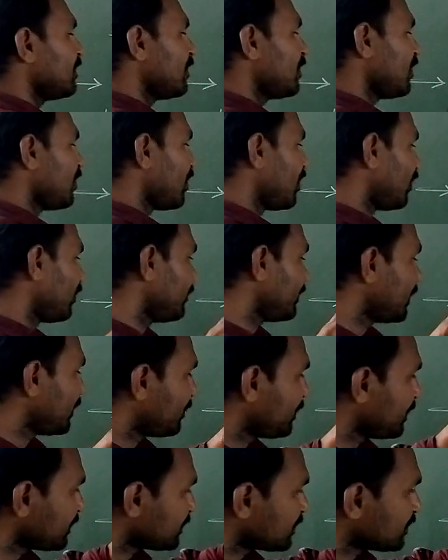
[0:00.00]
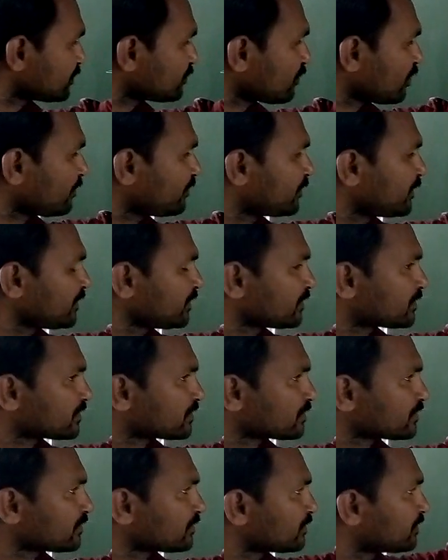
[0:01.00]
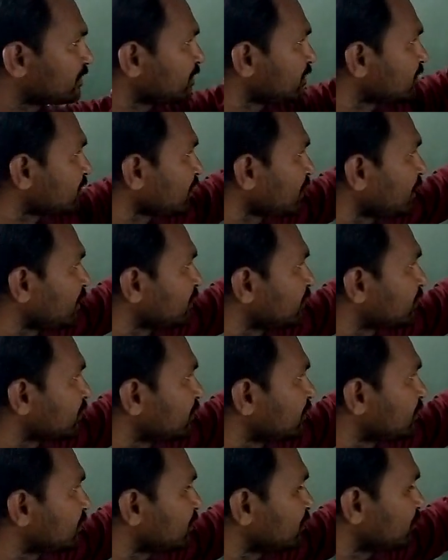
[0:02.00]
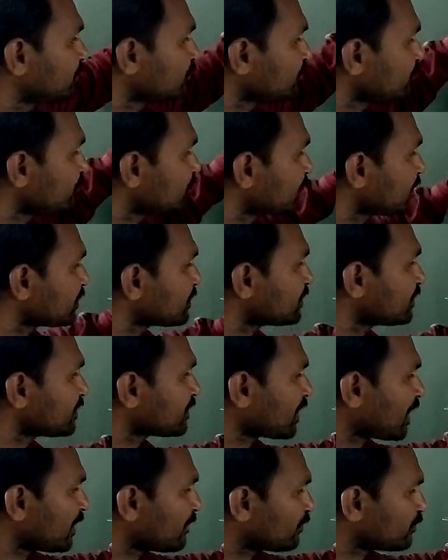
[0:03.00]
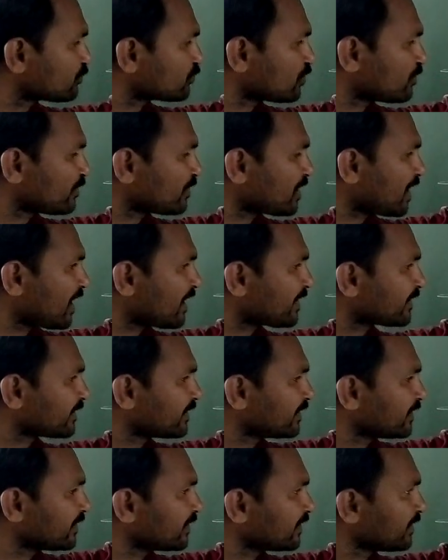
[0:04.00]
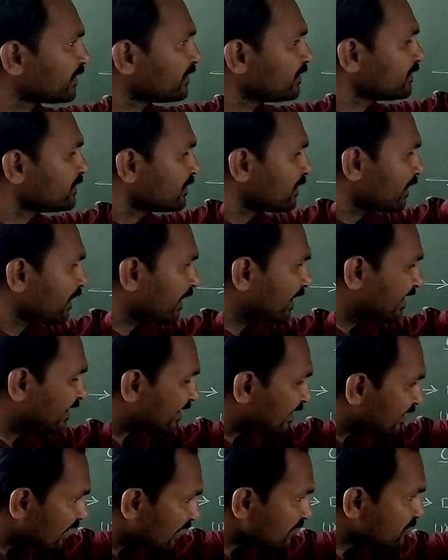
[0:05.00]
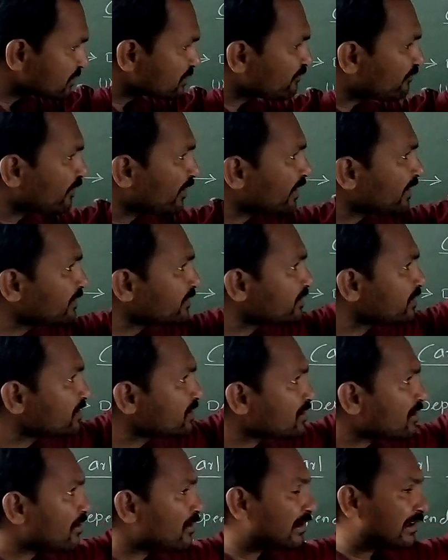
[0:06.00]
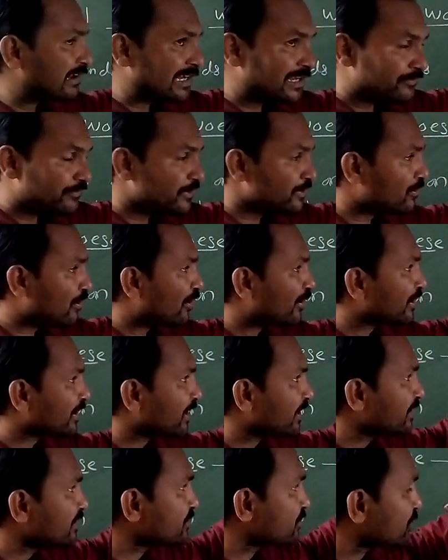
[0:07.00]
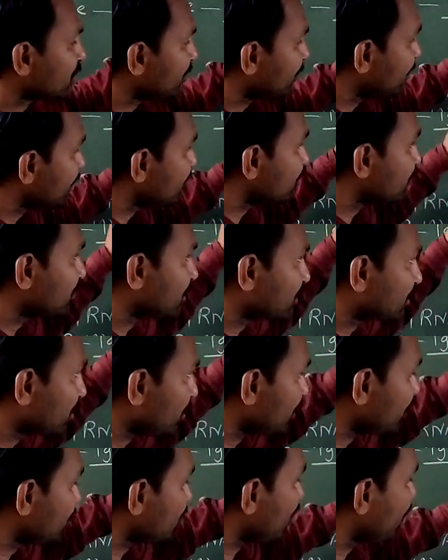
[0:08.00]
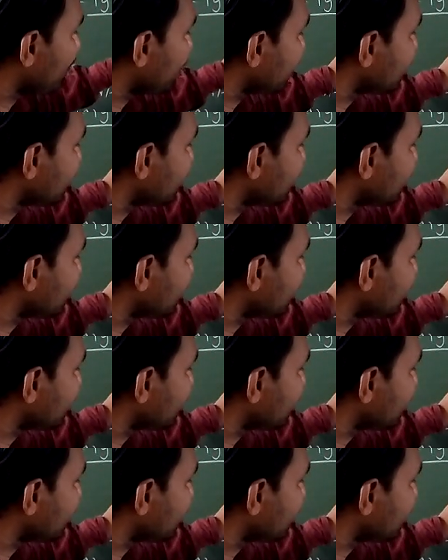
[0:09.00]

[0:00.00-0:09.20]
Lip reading: On the basis of this scientist uses the ribosomal RNA and classified the living organism into the three domains: